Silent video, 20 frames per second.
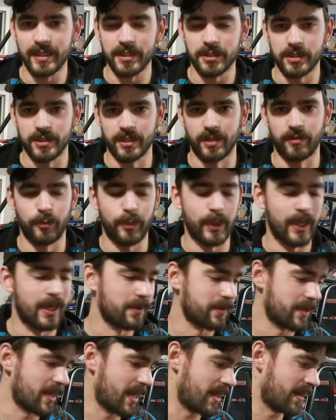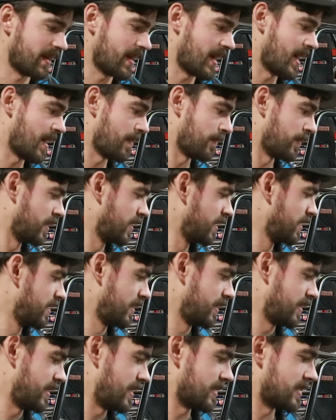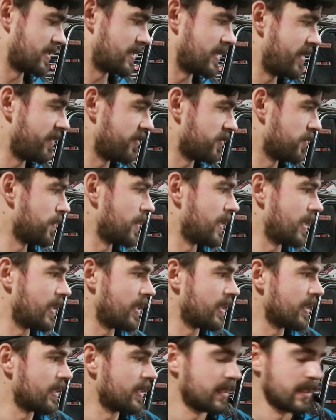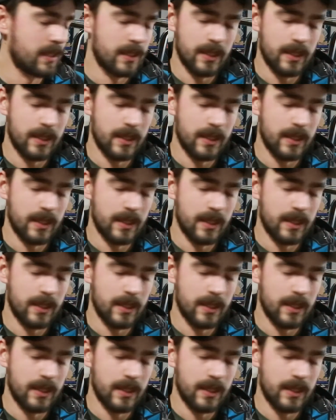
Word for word: get yourself a pinout diagram. It saved me